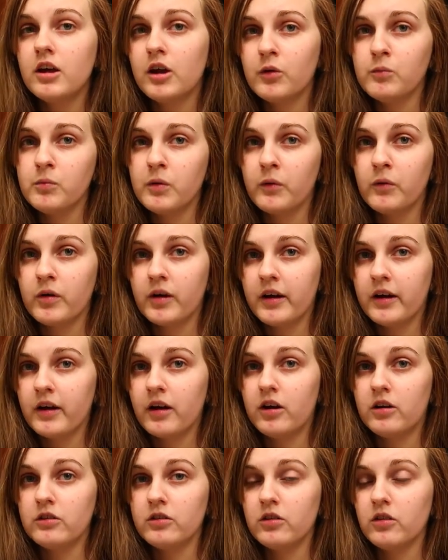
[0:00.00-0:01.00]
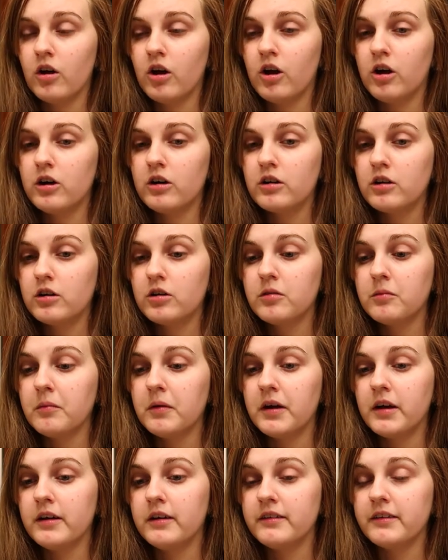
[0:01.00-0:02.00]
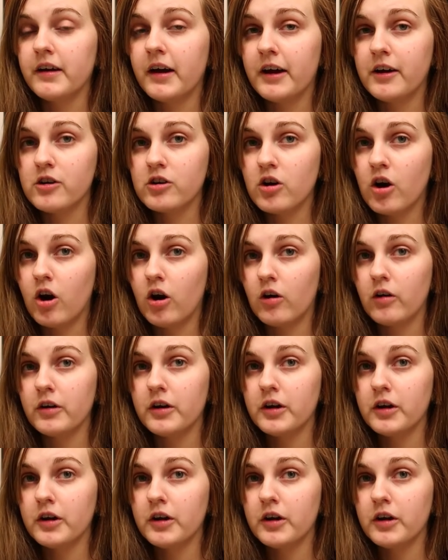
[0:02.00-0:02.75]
but when I unlock my entire car,